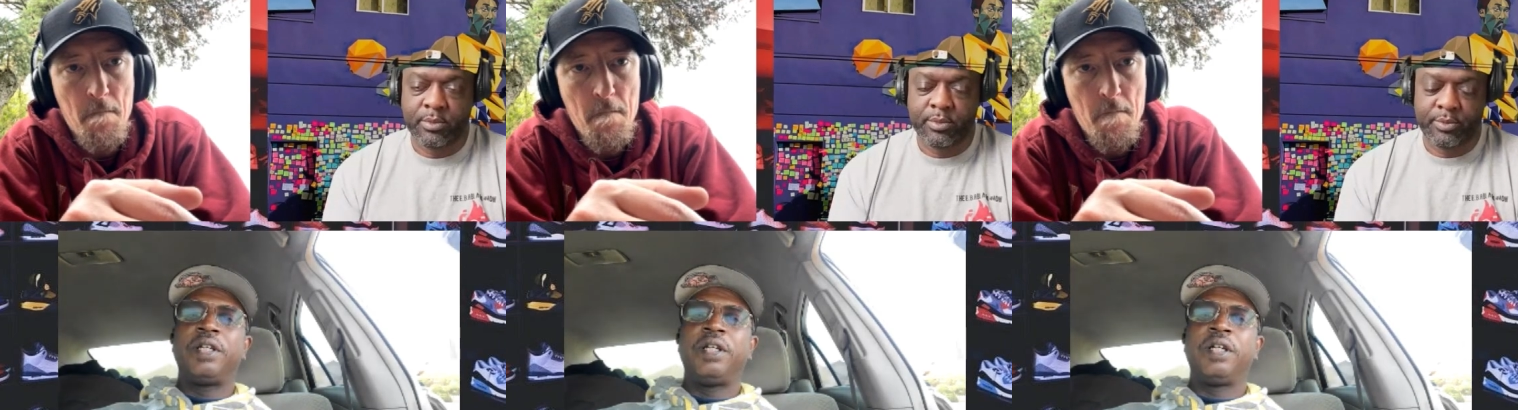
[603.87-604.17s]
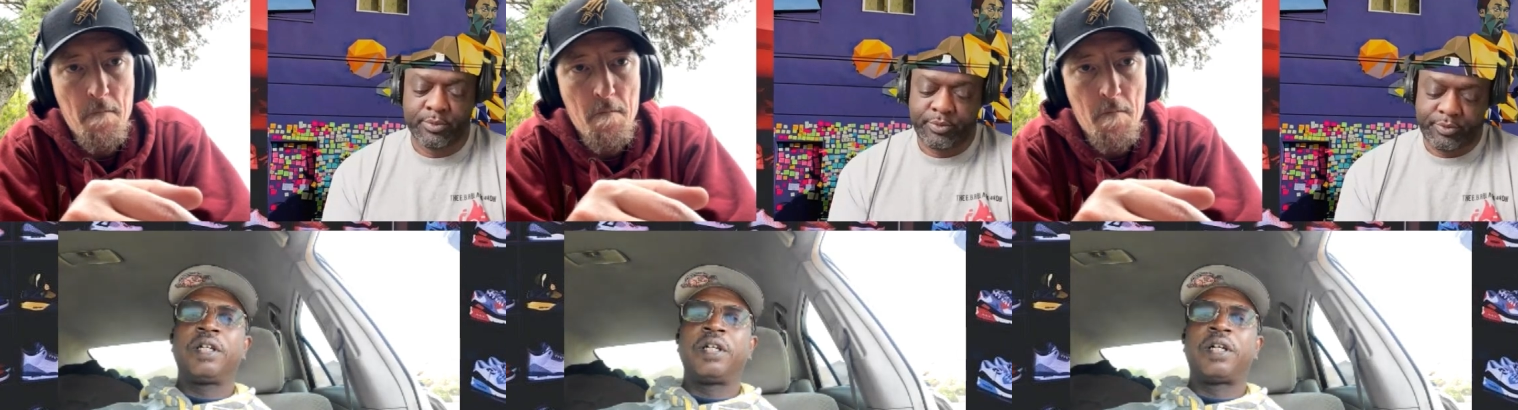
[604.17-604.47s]
Speaker 1: he
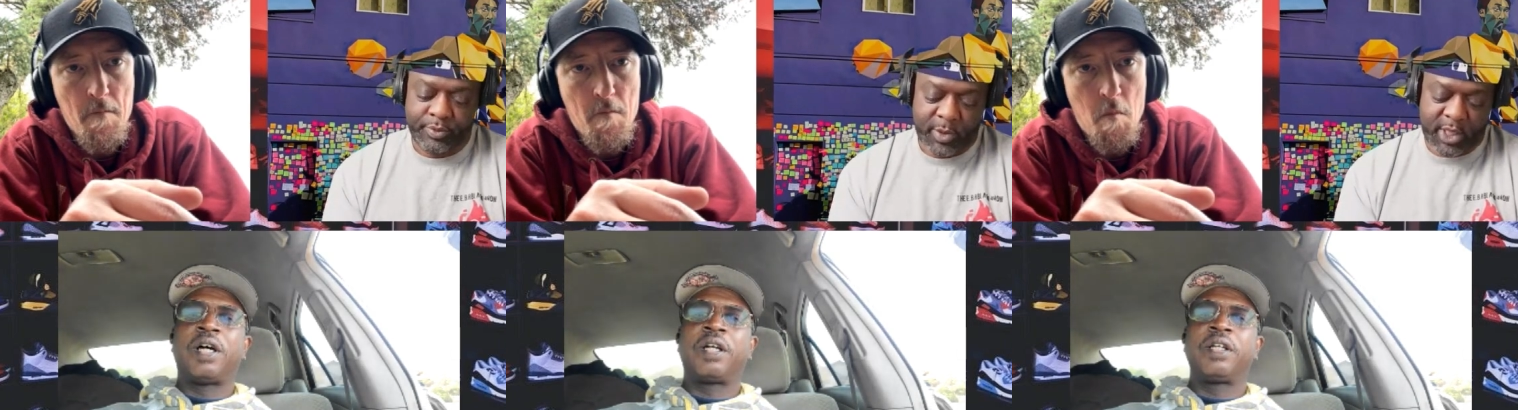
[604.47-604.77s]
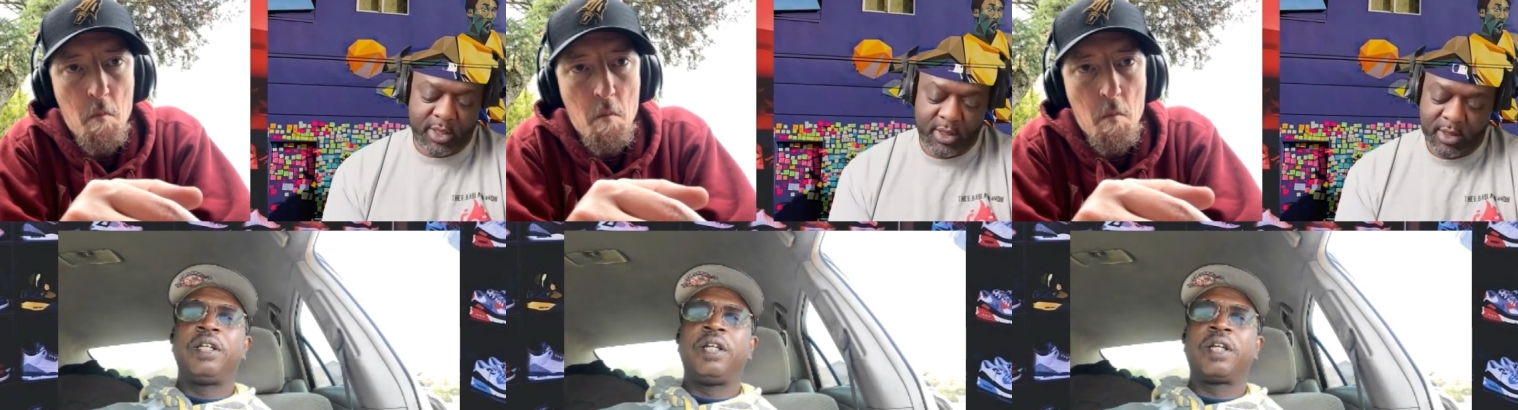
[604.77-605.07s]
looking kind
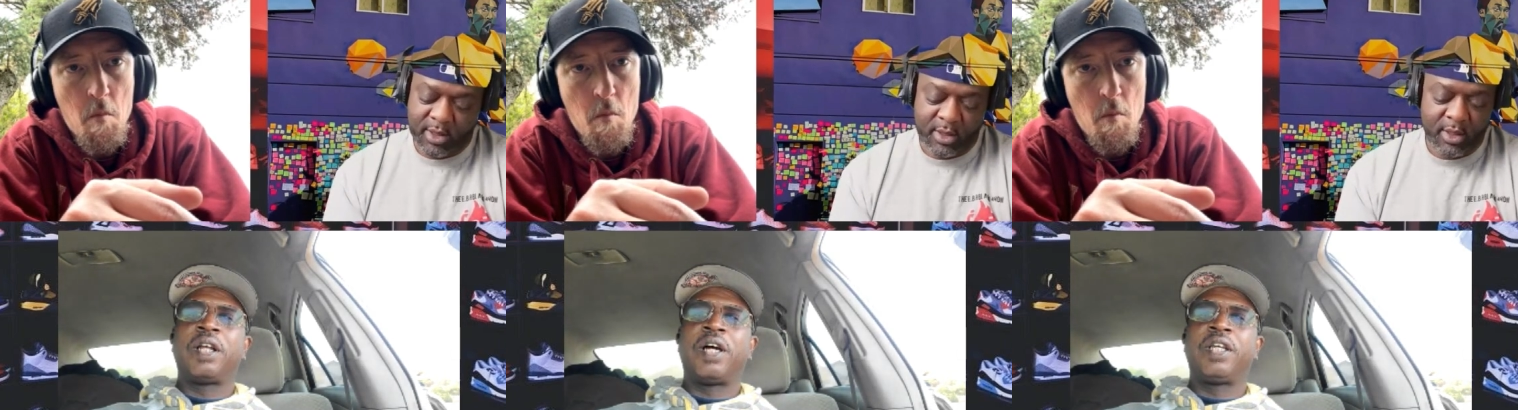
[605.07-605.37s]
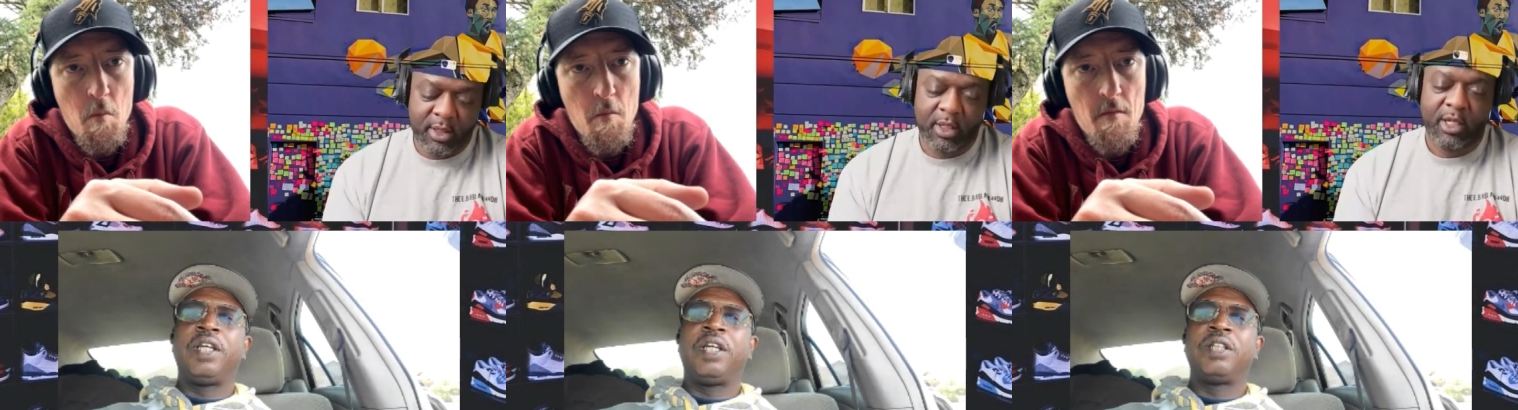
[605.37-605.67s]
of he looking
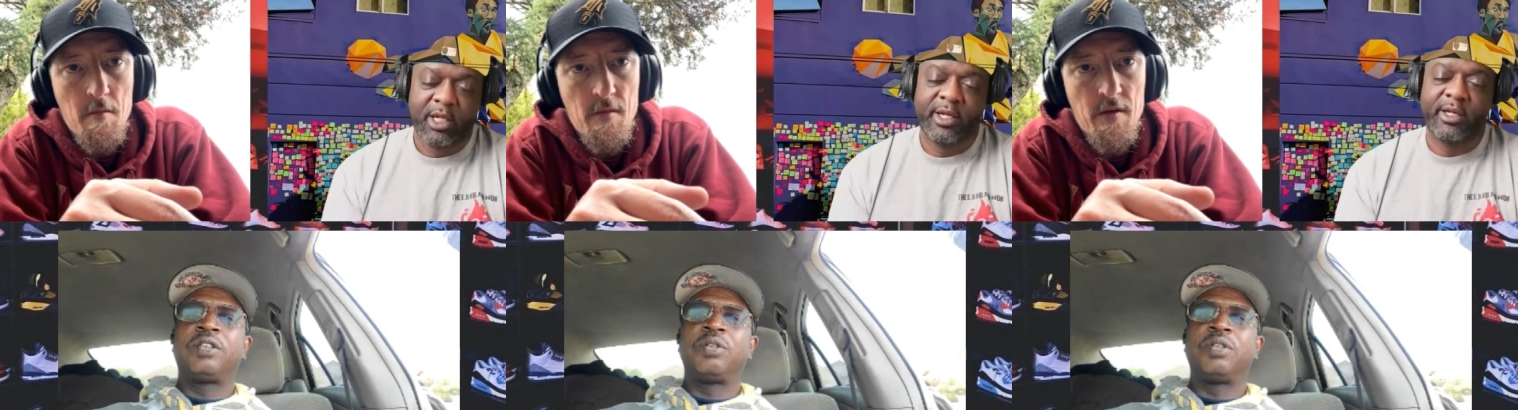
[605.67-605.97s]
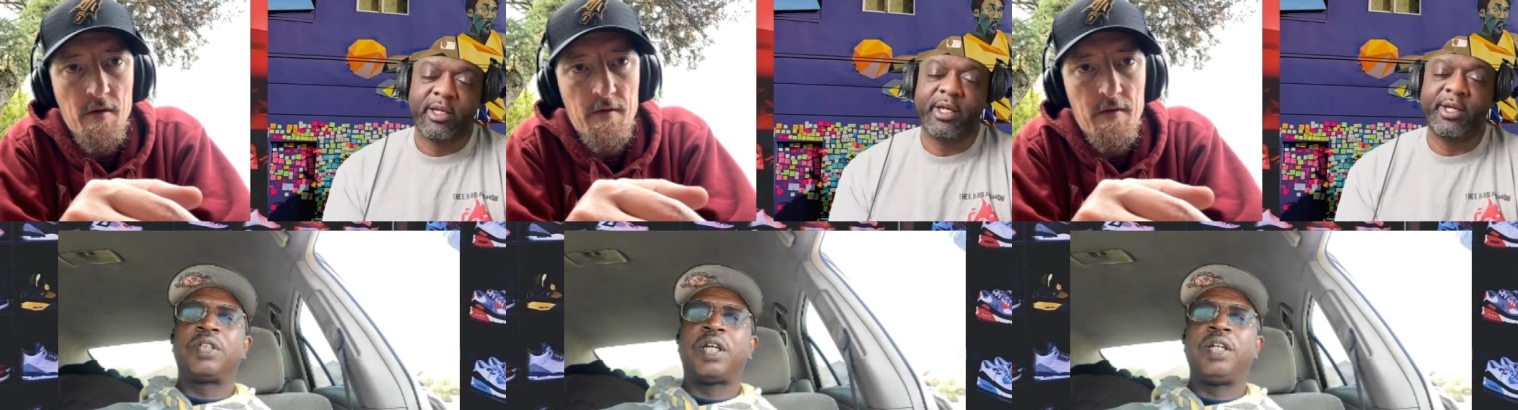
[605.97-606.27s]
like he getting
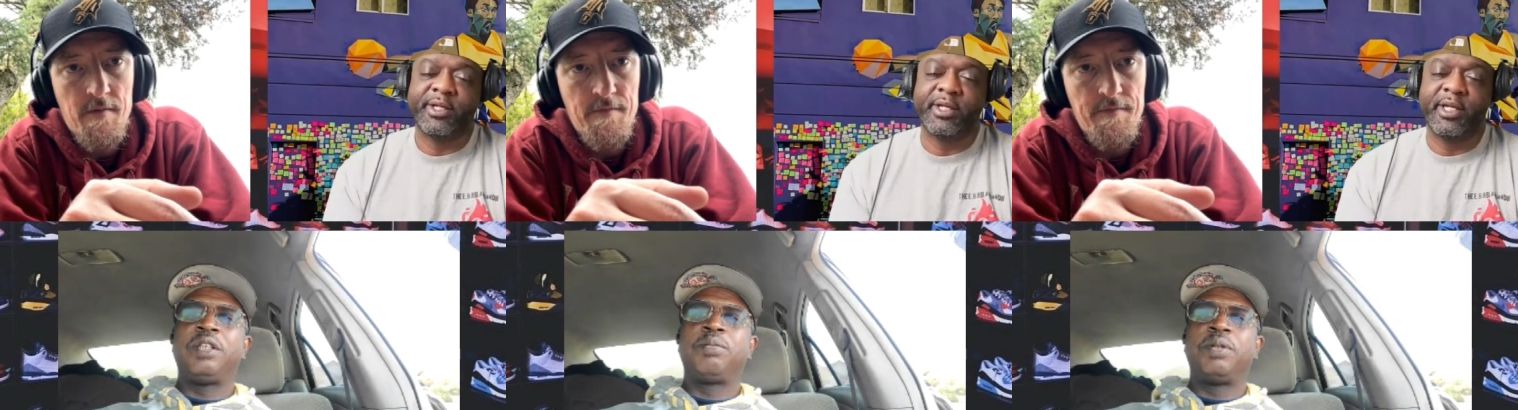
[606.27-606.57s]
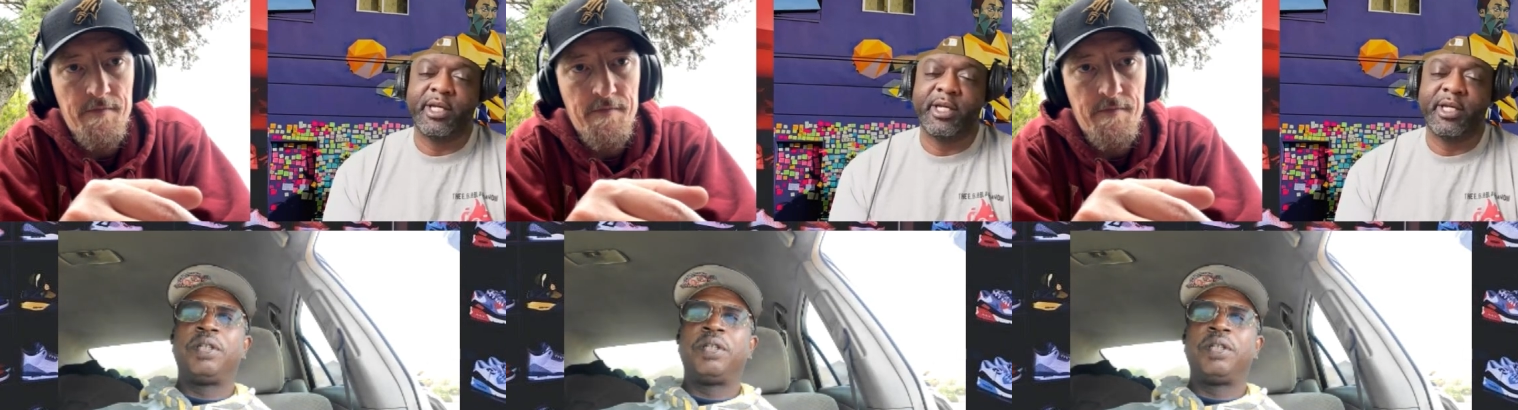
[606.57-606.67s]
to his age,